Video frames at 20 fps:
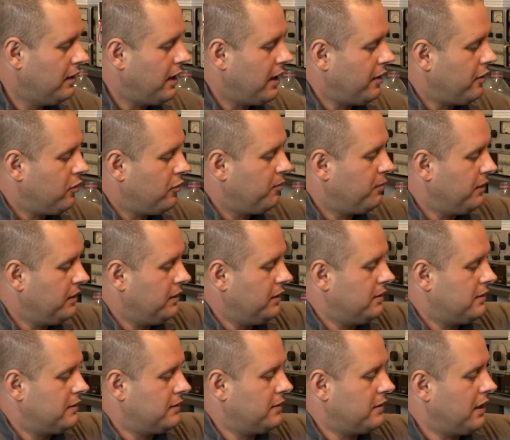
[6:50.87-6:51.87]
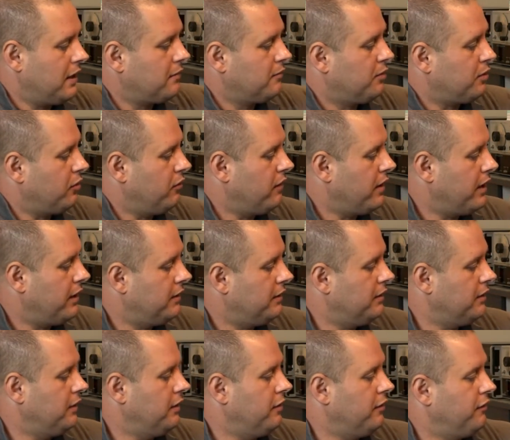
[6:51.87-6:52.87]
I hope it can
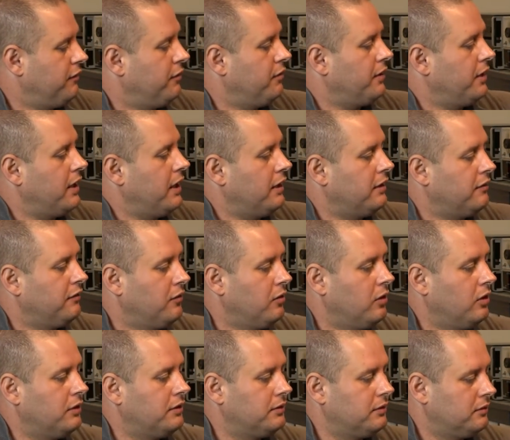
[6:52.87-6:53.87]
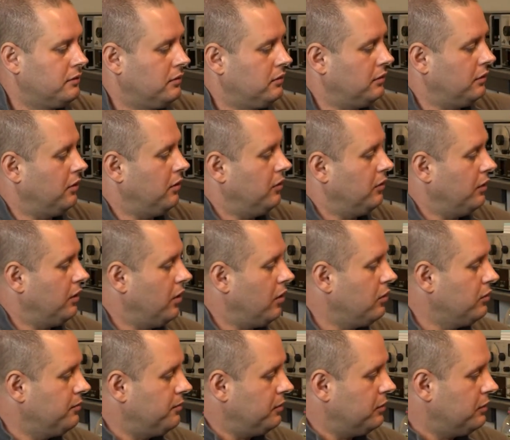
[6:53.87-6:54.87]
provide 48 volt on the
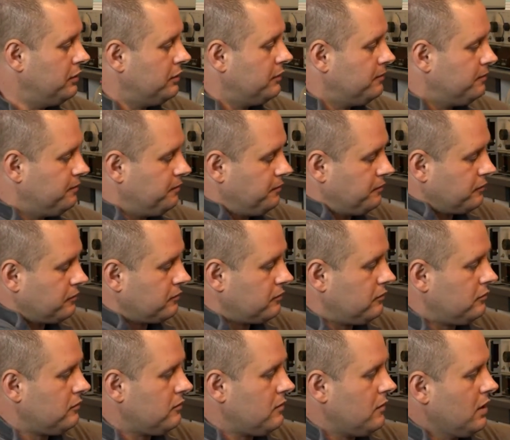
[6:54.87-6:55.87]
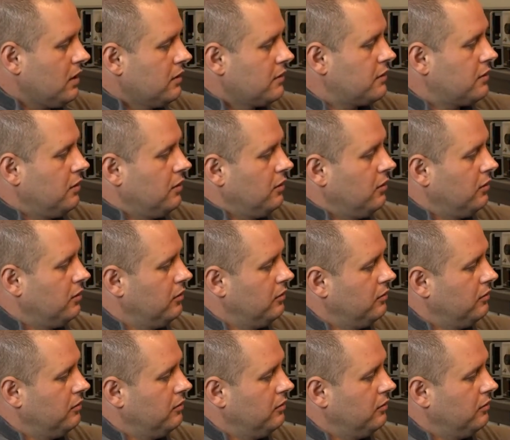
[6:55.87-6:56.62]
output. So